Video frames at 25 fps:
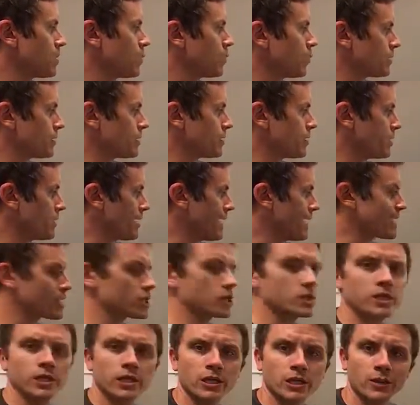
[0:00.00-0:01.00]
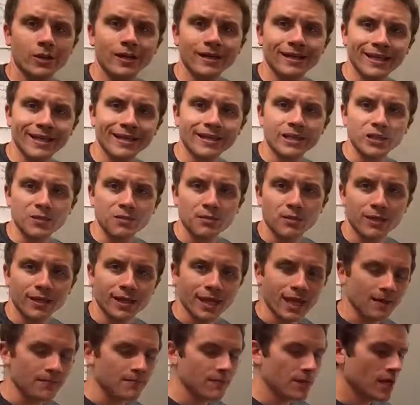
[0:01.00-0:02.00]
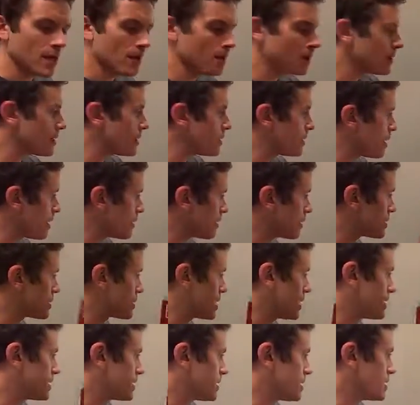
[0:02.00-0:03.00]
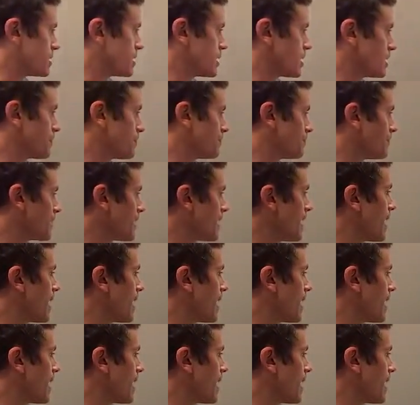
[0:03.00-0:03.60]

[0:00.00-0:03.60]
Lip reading: with, actually, you know what, not this book yet, but another sentence here.